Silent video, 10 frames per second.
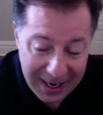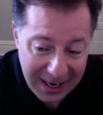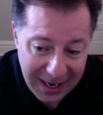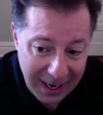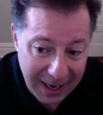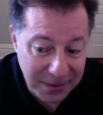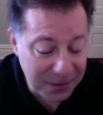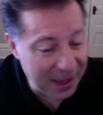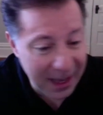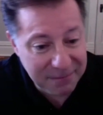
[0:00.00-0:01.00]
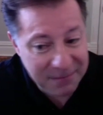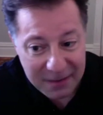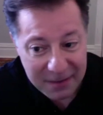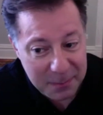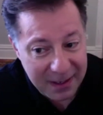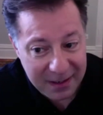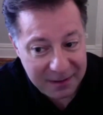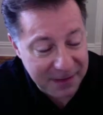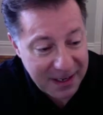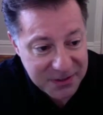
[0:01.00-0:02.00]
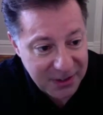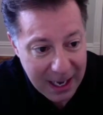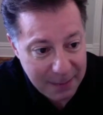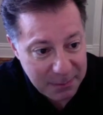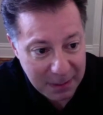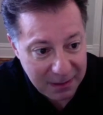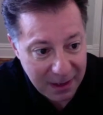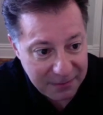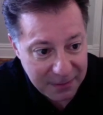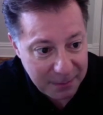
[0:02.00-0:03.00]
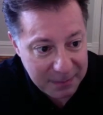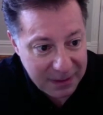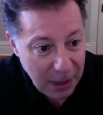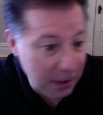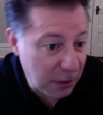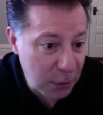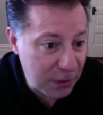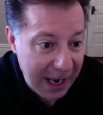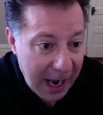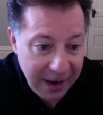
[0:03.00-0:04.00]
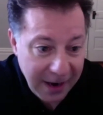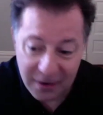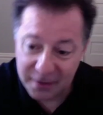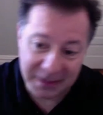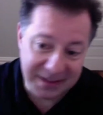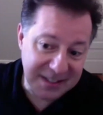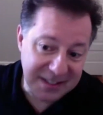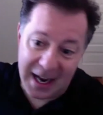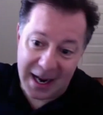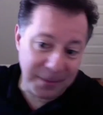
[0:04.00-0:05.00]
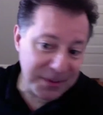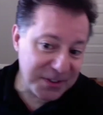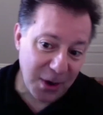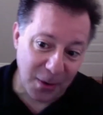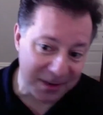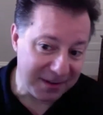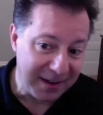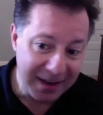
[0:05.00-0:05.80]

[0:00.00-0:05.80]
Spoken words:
I've never been in a faster cab in my life. I mean, I don't know who they hired, but this guy was going,